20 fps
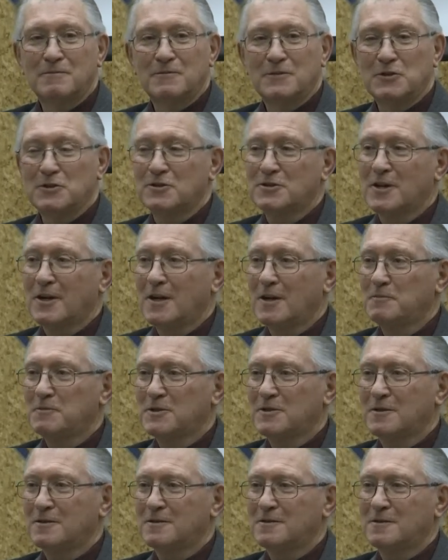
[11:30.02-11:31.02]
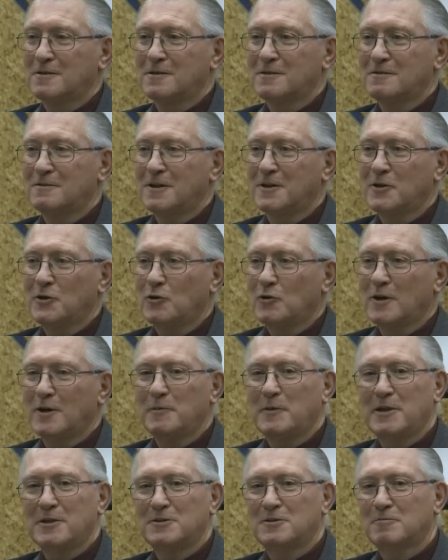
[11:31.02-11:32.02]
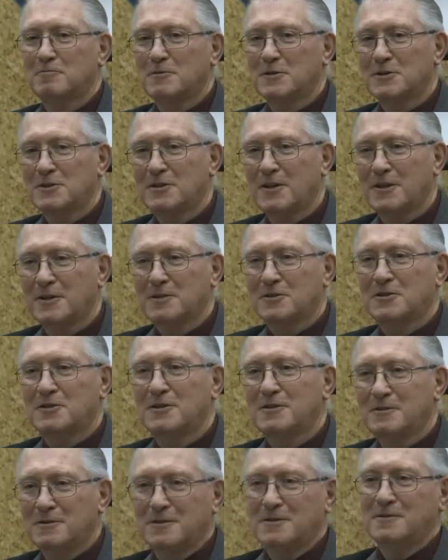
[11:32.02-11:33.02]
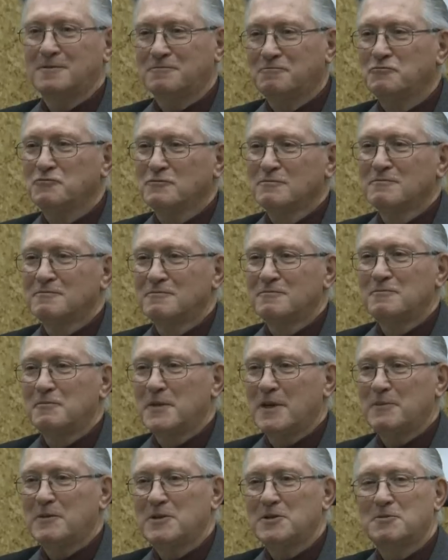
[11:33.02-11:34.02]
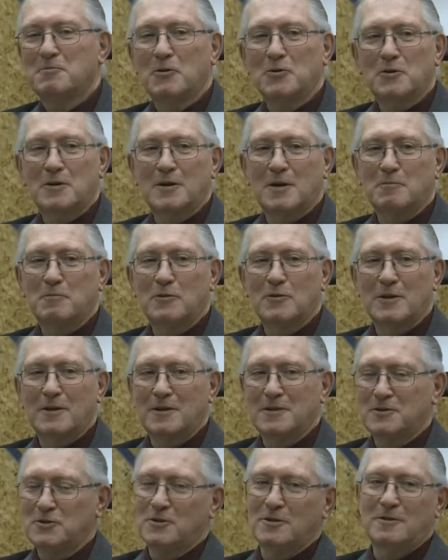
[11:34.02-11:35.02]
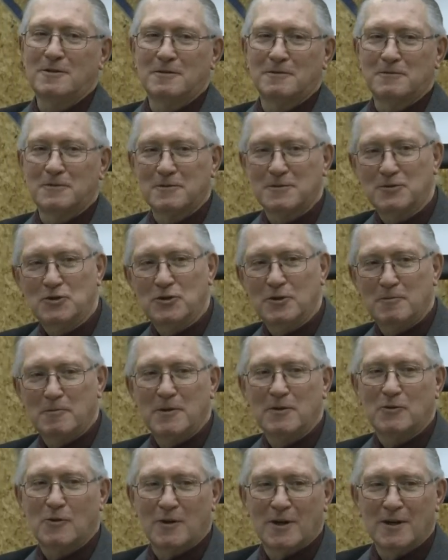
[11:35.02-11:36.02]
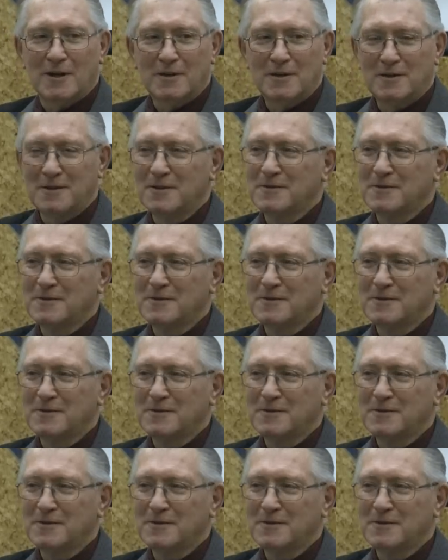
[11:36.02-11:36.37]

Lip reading: There's times that I know I made some mistakes too, and maybe spoke up when I shouldn't have and should have been quiet,